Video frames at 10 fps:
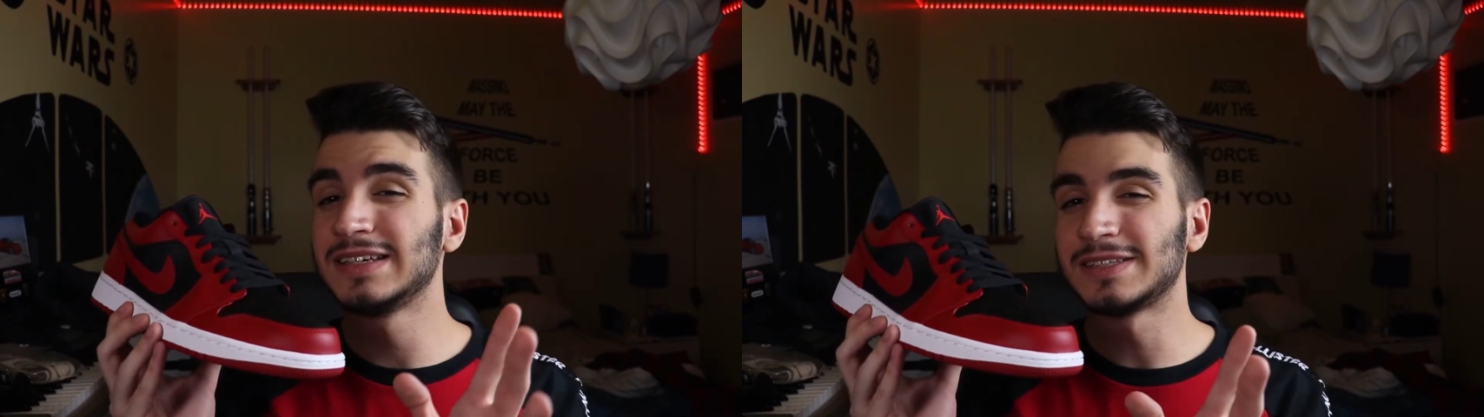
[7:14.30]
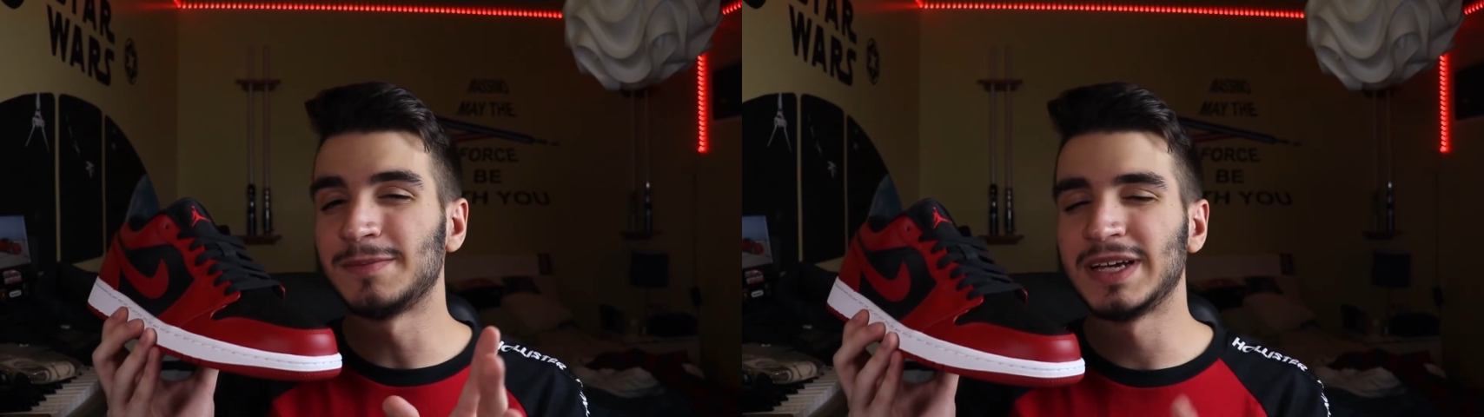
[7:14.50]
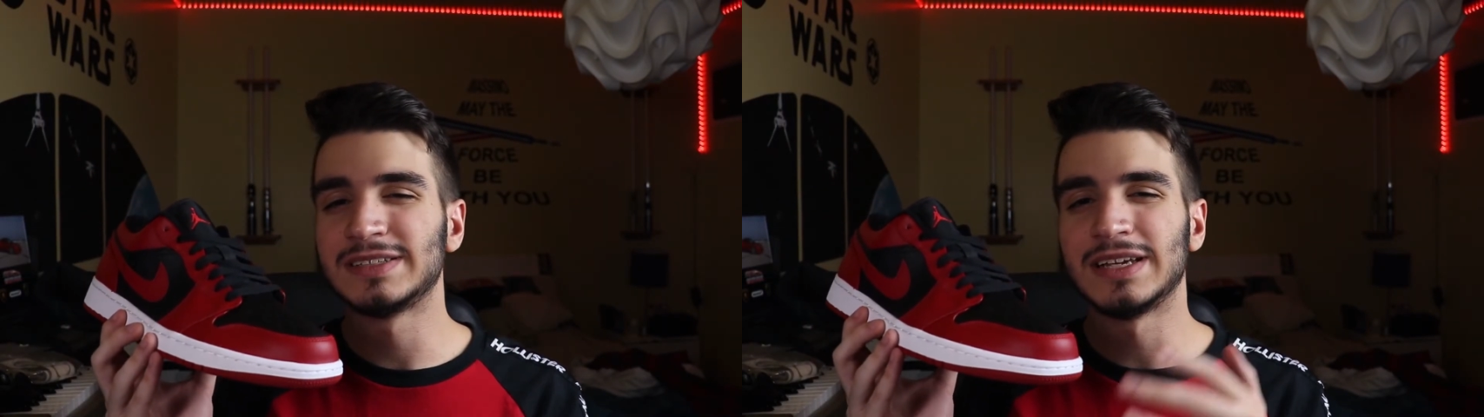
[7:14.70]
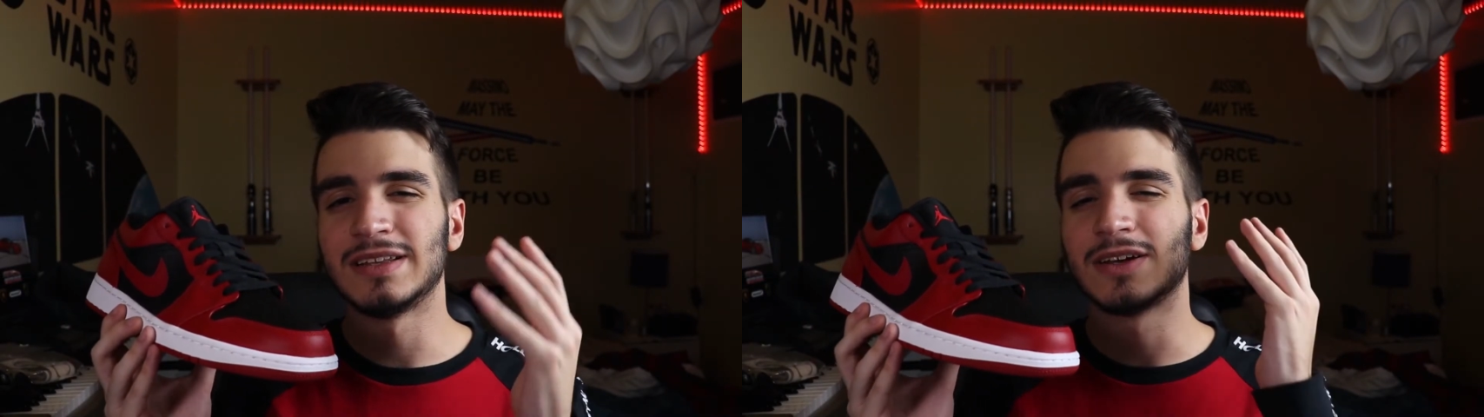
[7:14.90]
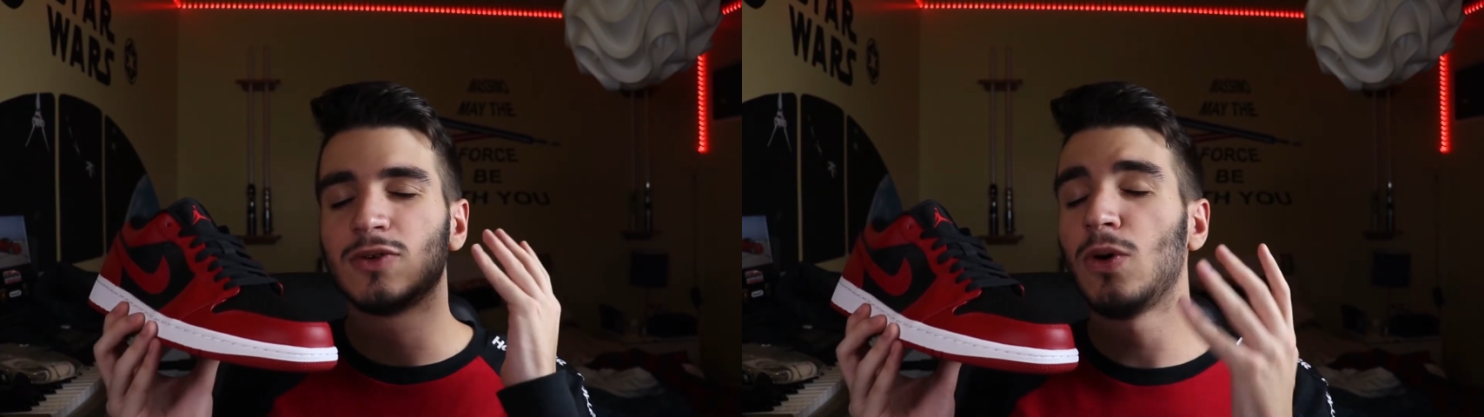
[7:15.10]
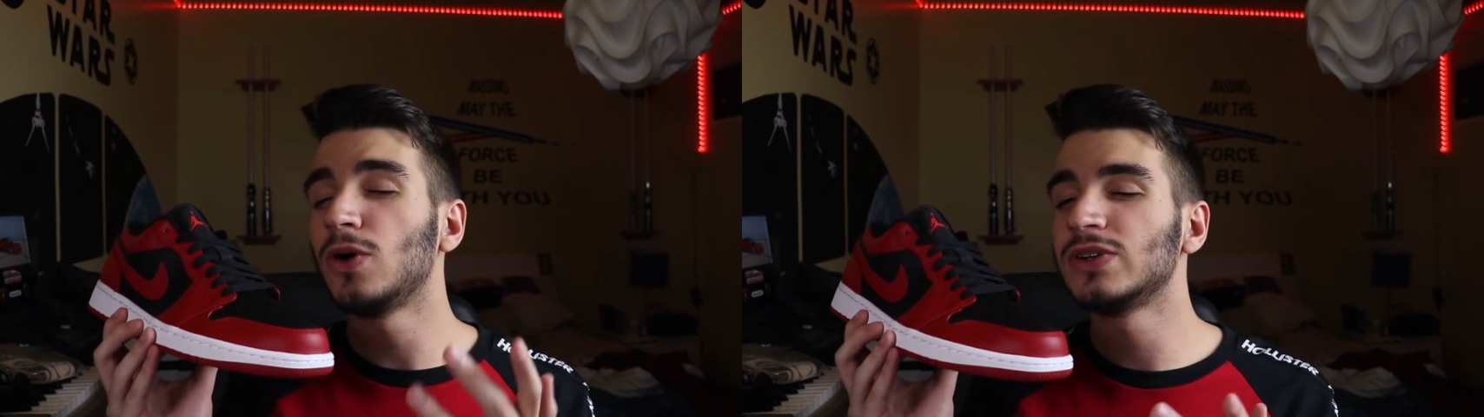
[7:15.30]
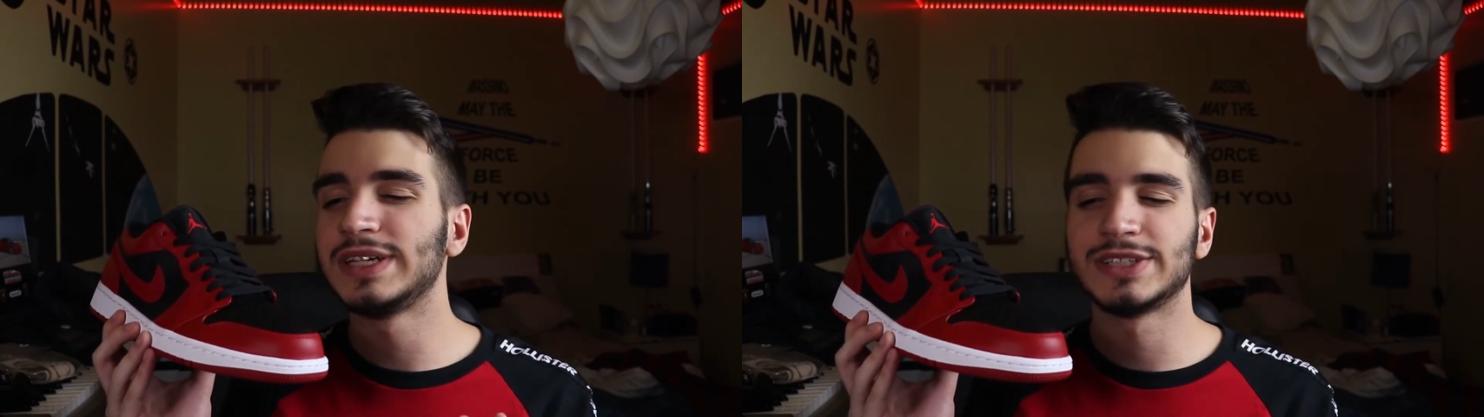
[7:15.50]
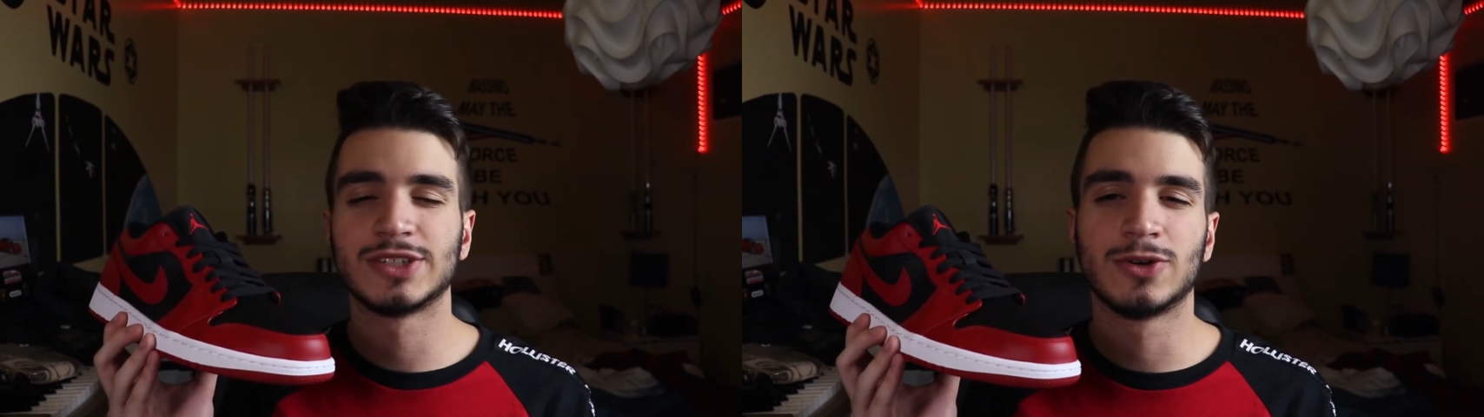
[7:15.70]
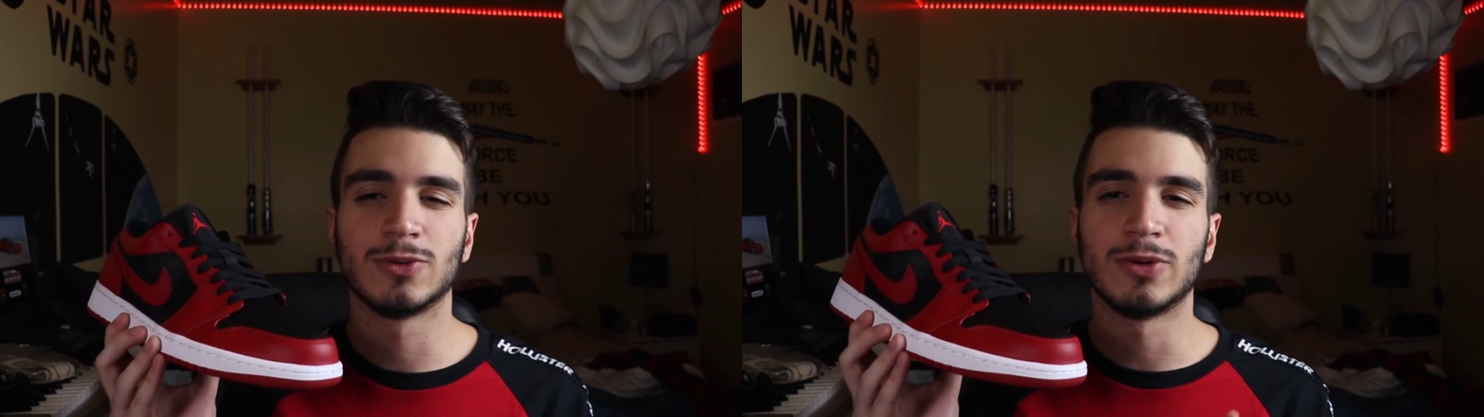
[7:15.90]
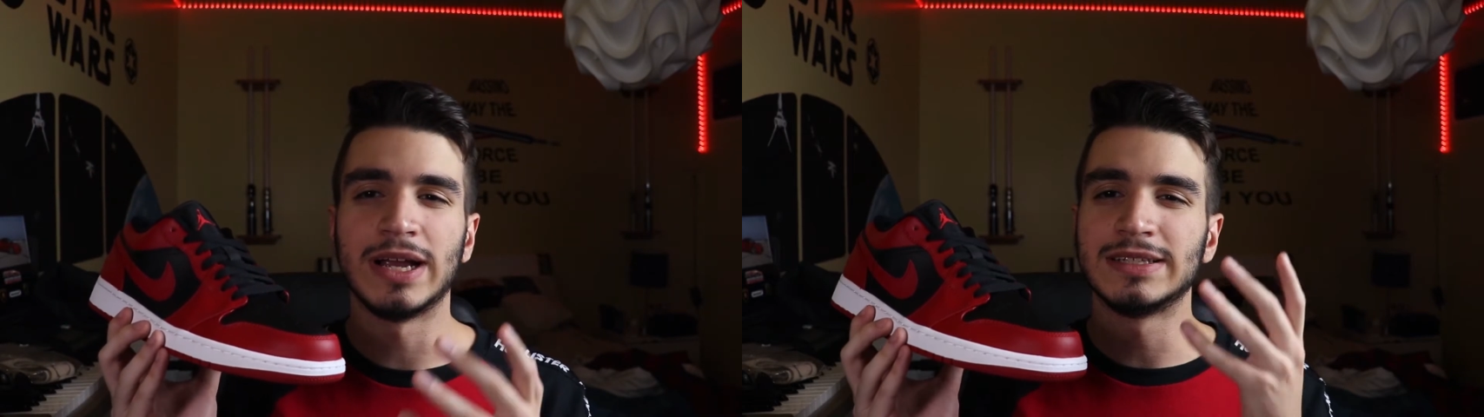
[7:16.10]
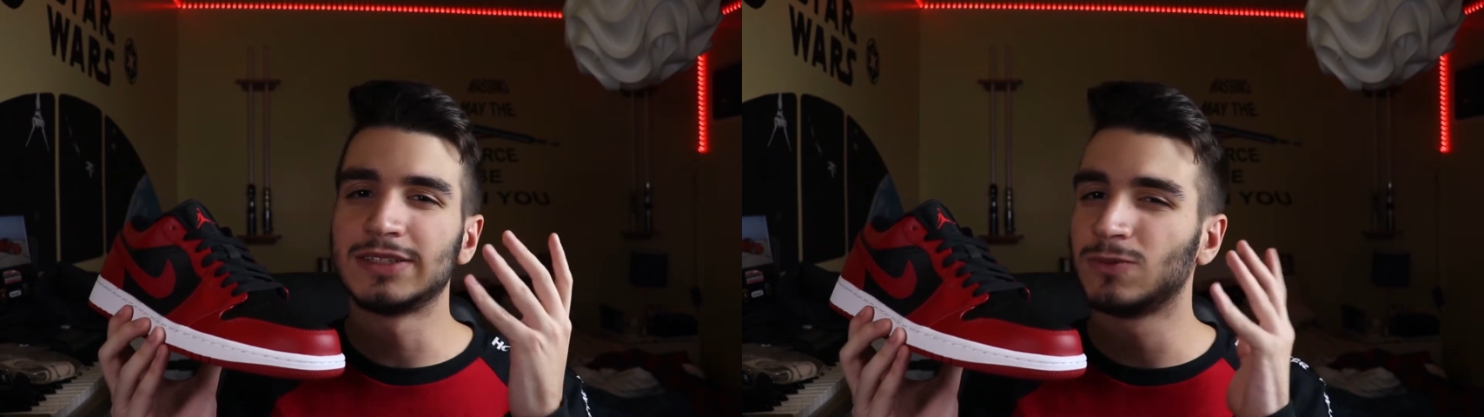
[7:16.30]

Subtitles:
is amazing, the quality is great,